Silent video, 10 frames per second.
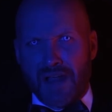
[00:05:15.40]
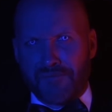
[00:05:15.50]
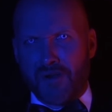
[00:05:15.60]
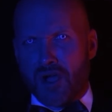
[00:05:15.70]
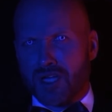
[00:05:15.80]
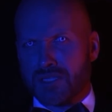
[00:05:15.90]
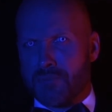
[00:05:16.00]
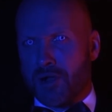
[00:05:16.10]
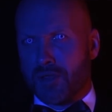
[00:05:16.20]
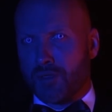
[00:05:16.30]
At first,
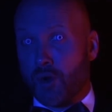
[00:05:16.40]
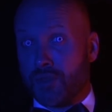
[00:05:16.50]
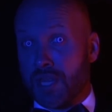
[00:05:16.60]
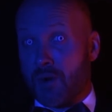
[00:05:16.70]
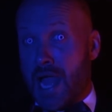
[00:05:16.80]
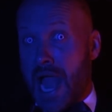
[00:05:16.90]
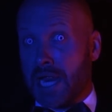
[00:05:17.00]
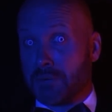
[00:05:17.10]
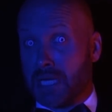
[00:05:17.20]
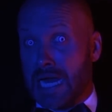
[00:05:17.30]
Mary thought they were
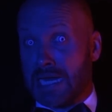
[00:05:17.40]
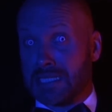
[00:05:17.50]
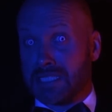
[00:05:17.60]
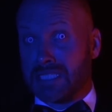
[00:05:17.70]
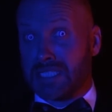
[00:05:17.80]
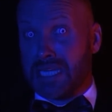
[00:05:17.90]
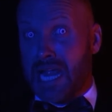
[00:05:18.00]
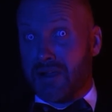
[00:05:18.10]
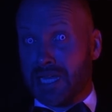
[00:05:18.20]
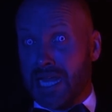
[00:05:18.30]
animal eyes
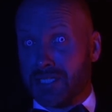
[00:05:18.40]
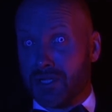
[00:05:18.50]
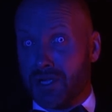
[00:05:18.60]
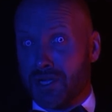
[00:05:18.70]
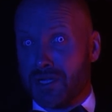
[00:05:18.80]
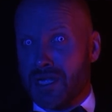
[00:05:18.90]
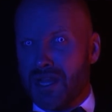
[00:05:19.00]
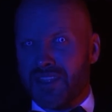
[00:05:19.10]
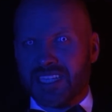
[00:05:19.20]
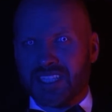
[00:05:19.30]
staring at her.
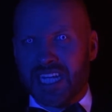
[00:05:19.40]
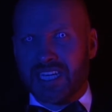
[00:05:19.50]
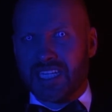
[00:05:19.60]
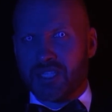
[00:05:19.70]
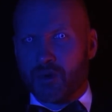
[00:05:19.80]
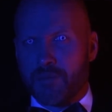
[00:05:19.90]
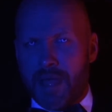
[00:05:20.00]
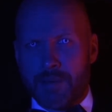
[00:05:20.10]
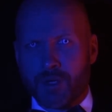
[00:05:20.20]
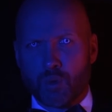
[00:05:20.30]
Then suddenly she
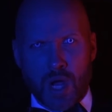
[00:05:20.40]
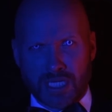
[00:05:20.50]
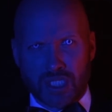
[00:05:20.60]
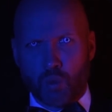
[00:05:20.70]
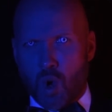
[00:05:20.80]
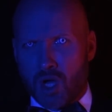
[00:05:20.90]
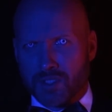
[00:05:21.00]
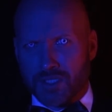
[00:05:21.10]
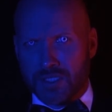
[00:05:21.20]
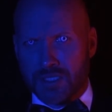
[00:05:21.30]
remembered where she
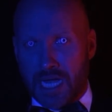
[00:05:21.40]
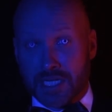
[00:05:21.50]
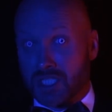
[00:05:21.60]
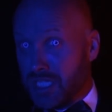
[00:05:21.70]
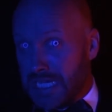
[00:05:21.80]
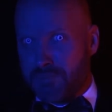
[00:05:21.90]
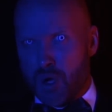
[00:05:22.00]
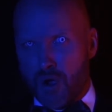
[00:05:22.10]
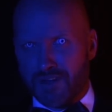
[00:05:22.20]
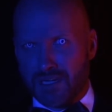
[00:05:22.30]
was, at a
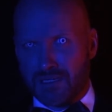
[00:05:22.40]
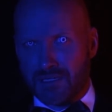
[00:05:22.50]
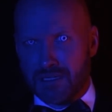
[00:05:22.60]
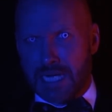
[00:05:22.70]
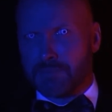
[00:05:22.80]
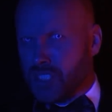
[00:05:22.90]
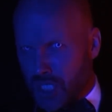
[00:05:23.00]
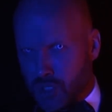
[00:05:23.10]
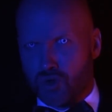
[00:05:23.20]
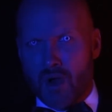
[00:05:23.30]
sleepover, at
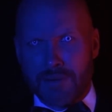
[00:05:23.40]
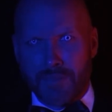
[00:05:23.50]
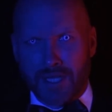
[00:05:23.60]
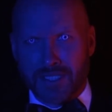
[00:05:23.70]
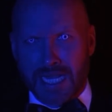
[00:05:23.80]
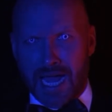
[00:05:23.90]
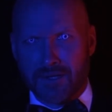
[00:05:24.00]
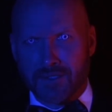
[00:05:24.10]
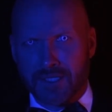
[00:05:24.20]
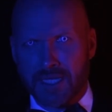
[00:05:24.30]
Michelle's grandmother's
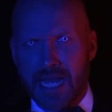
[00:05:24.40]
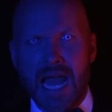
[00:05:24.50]
house.